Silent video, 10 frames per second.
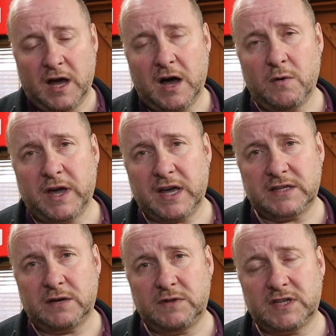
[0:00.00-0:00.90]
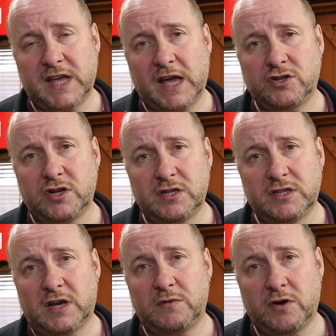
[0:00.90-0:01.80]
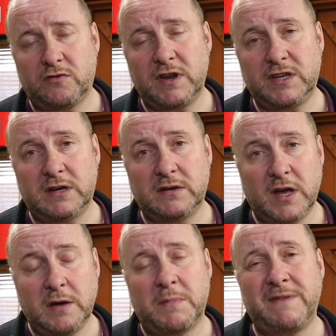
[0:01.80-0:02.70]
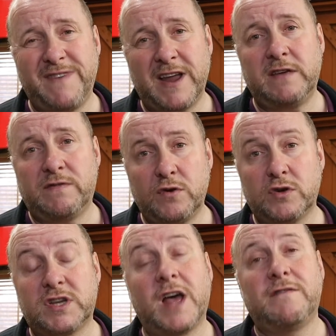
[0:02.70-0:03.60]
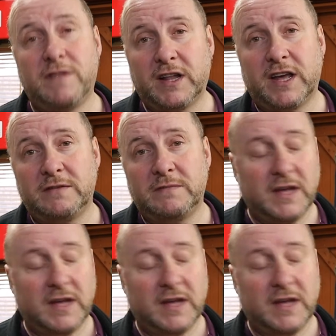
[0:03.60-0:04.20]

how I cut out the sections, how I created my very first Vulcan.